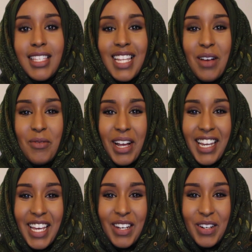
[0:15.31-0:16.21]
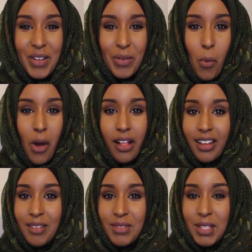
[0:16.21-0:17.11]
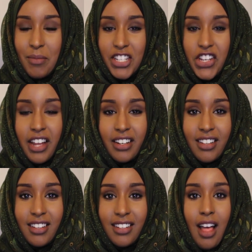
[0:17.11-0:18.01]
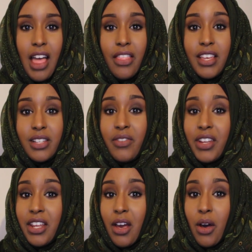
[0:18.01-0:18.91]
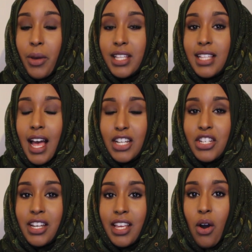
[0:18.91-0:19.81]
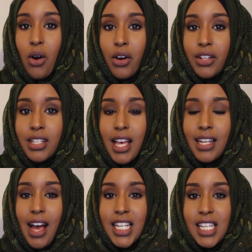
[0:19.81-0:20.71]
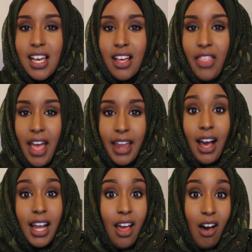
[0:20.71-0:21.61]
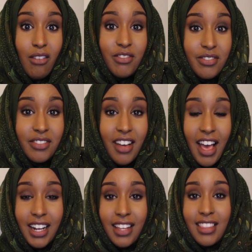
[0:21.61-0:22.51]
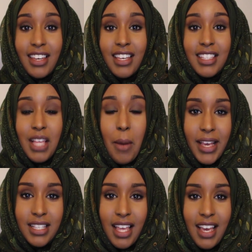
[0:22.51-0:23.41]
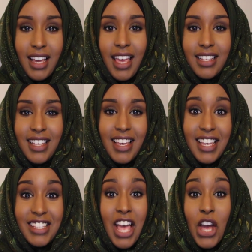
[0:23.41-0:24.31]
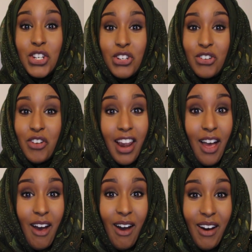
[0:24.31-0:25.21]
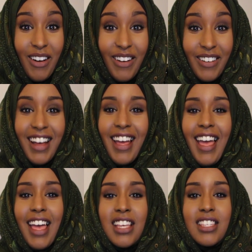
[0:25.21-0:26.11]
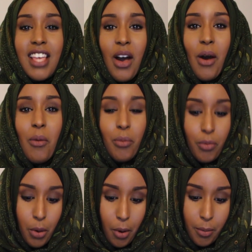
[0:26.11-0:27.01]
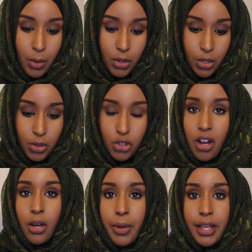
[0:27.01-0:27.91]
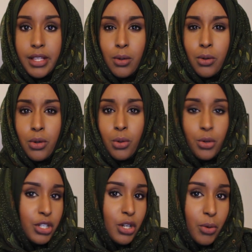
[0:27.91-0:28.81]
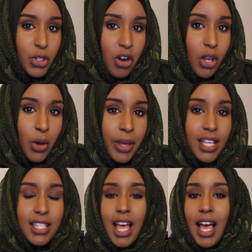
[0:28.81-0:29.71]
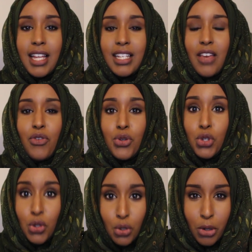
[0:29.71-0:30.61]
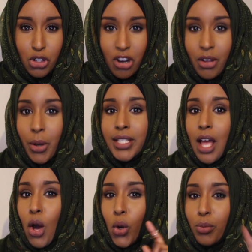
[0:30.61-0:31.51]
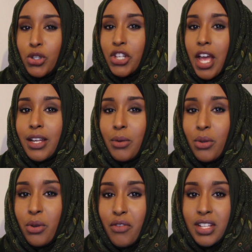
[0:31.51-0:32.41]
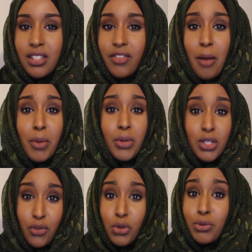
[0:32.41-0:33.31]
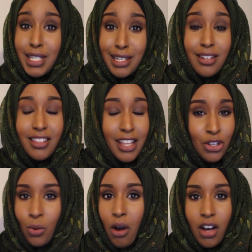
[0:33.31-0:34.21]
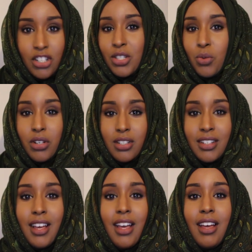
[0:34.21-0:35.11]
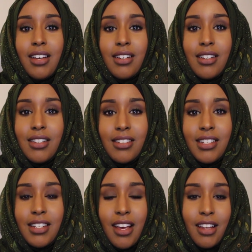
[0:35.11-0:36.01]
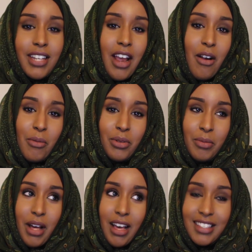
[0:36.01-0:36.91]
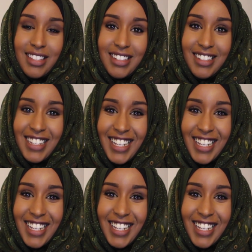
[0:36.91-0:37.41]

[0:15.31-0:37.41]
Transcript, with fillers: Assalamu alaikum, welcome to my channel. This video is actually on an idea that I love and I think it's amazing. It is Trello. So I'm, you're probably wondering what Trello is or you already know what Trello is and if you do know what Trello is I hope you shared it with all your friends and family because if you didn't then you are just one a terrible person